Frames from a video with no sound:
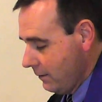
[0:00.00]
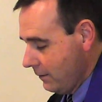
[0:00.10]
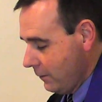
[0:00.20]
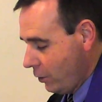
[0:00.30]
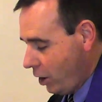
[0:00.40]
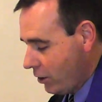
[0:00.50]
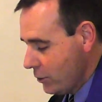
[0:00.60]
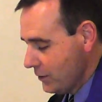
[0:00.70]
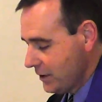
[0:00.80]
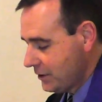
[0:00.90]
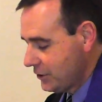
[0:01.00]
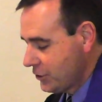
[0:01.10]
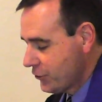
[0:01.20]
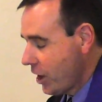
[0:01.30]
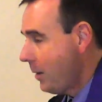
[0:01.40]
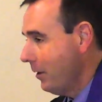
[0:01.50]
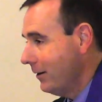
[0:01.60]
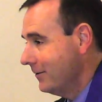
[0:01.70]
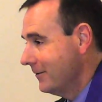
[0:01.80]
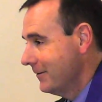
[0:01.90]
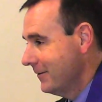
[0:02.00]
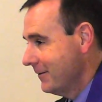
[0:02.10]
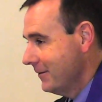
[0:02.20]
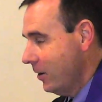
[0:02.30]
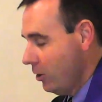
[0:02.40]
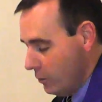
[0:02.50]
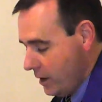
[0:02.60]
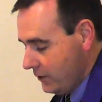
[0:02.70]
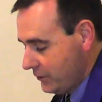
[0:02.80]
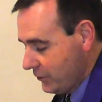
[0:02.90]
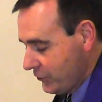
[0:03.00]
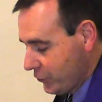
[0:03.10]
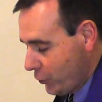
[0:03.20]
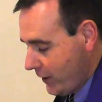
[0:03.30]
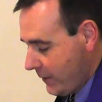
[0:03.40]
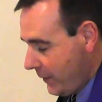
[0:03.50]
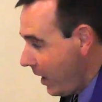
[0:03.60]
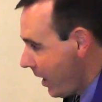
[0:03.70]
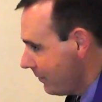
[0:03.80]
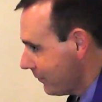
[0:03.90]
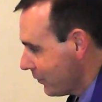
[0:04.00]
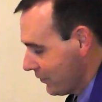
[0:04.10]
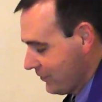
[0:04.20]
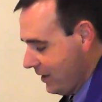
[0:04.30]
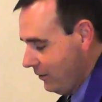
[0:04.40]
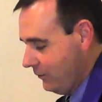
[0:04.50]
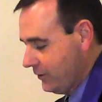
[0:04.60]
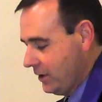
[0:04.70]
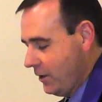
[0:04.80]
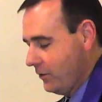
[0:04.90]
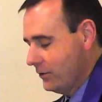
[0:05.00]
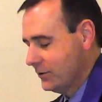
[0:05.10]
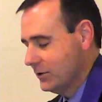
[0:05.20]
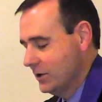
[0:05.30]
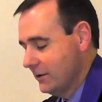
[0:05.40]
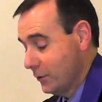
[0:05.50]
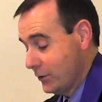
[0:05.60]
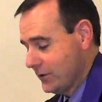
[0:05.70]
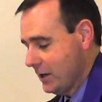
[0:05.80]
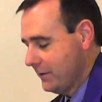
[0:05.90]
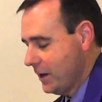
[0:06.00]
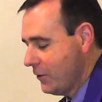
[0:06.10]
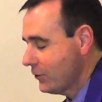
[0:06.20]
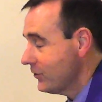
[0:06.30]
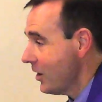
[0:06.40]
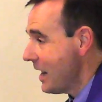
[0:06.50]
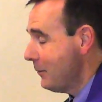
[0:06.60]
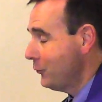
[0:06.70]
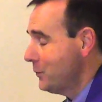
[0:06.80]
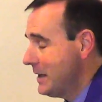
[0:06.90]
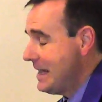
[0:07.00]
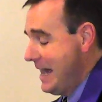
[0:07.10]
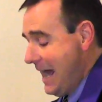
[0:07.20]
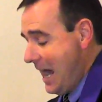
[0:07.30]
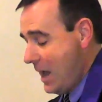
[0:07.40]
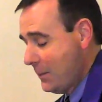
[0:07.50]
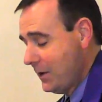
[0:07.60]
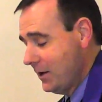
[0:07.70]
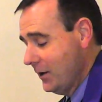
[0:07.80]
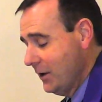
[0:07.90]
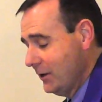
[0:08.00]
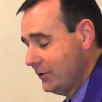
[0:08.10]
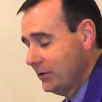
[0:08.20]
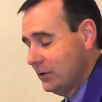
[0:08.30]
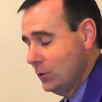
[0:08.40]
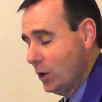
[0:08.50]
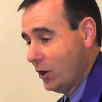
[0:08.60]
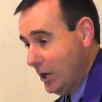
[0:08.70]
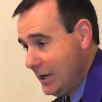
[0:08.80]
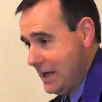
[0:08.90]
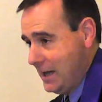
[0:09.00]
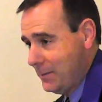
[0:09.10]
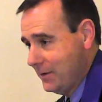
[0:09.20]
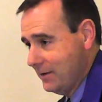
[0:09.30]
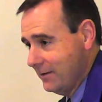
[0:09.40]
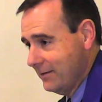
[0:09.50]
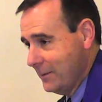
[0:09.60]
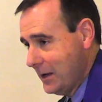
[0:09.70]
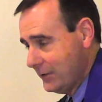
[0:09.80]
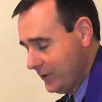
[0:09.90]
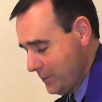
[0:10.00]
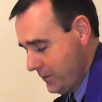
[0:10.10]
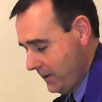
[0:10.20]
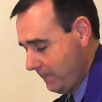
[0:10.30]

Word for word: Or are you addicted to drama, always stirring the pot for yourselves and others, for yourself and others, not able to be happy unless you are unhappy about something?